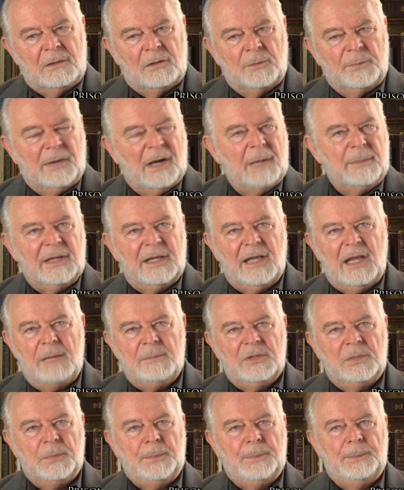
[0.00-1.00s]
Obama
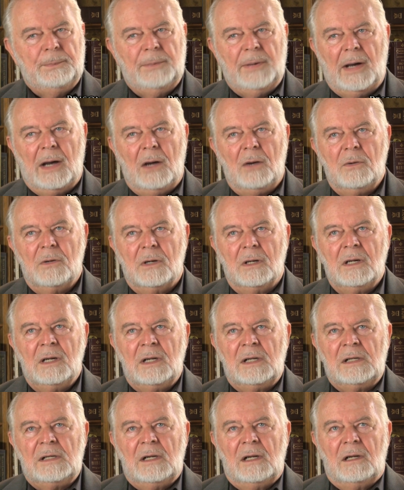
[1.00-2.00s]
came to power
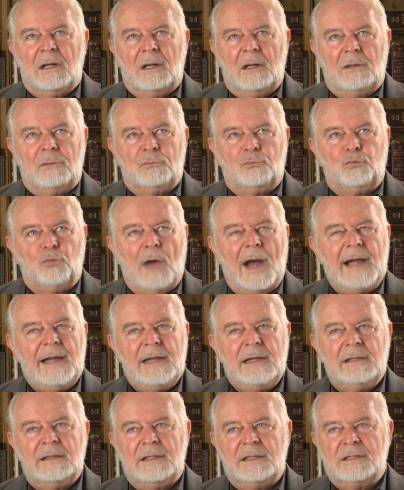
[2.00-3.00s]

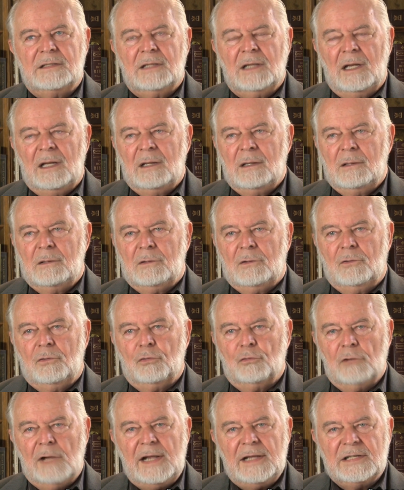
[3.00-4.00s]
riding this
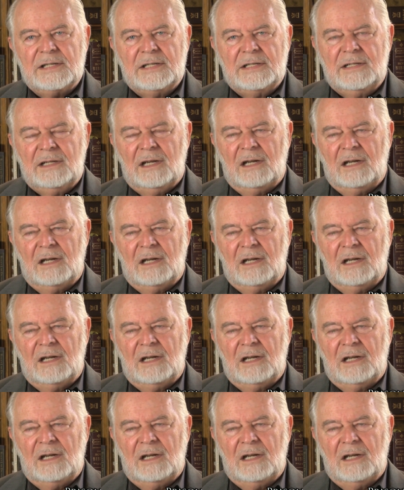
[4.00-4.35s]
crest